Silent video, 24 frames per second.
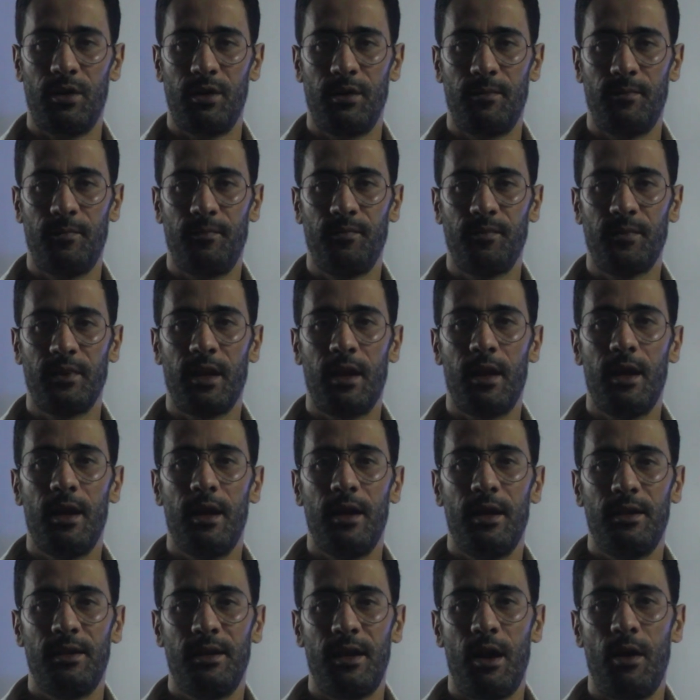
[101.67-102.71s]

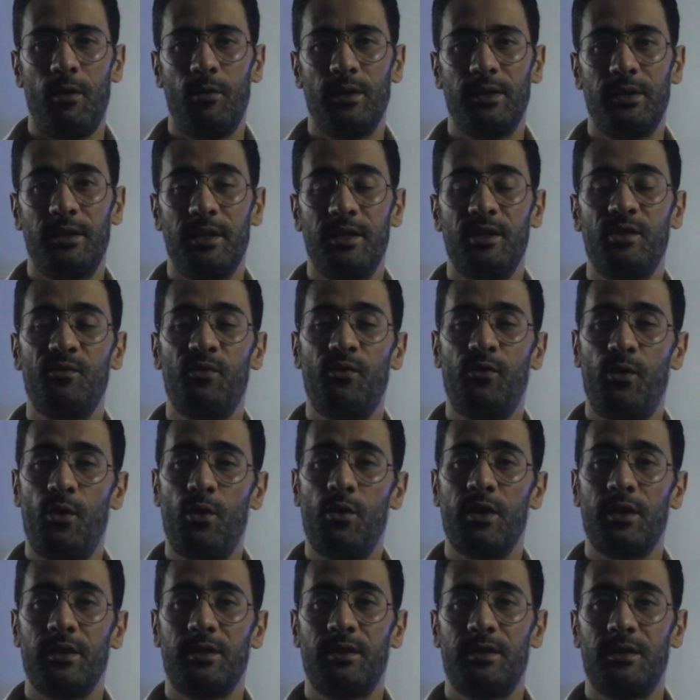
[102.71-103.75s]
Now, with this
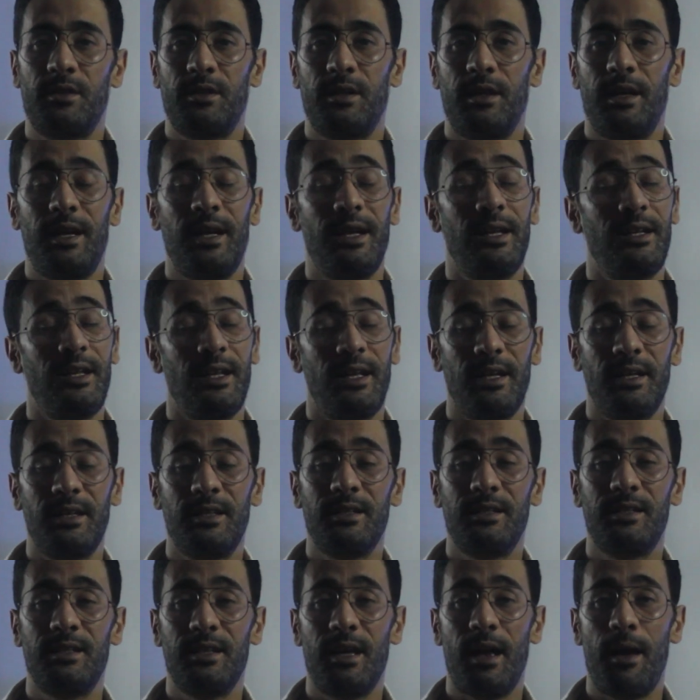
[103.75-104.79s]
force, it
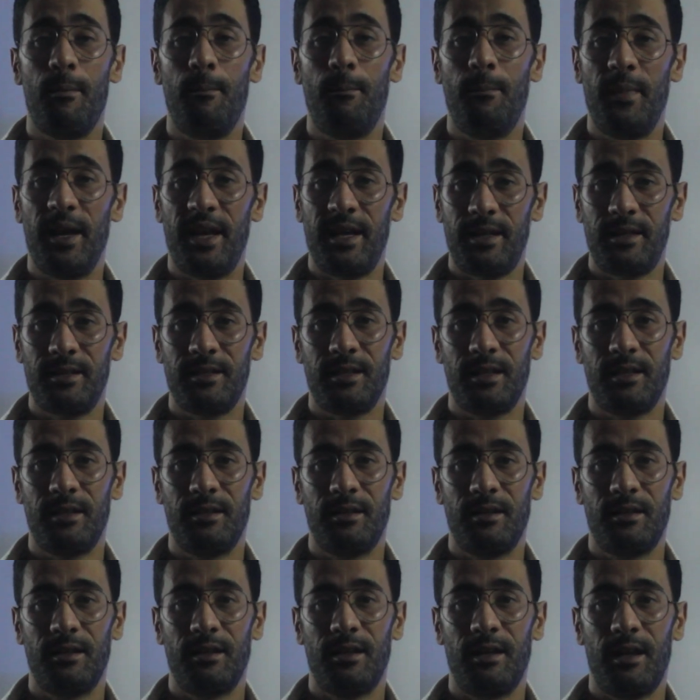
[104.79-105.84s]
is amazing,
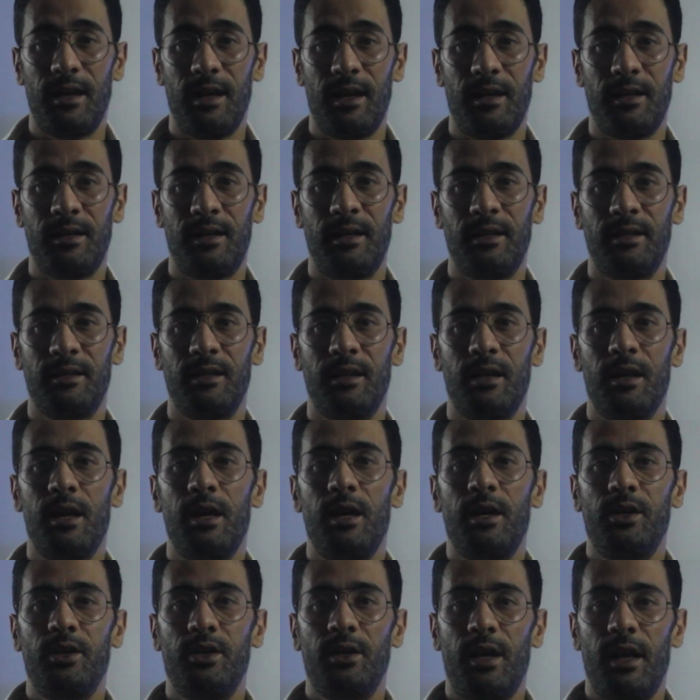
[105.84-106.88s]
and
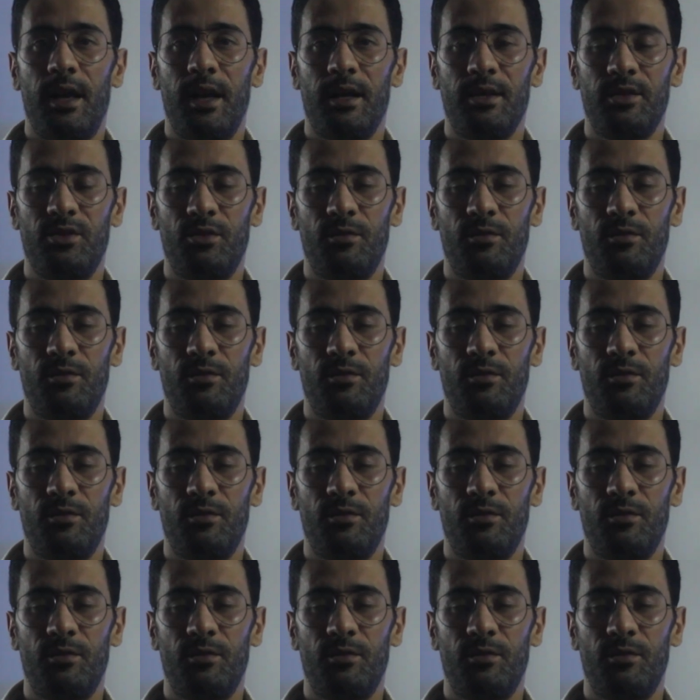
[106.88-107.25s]
as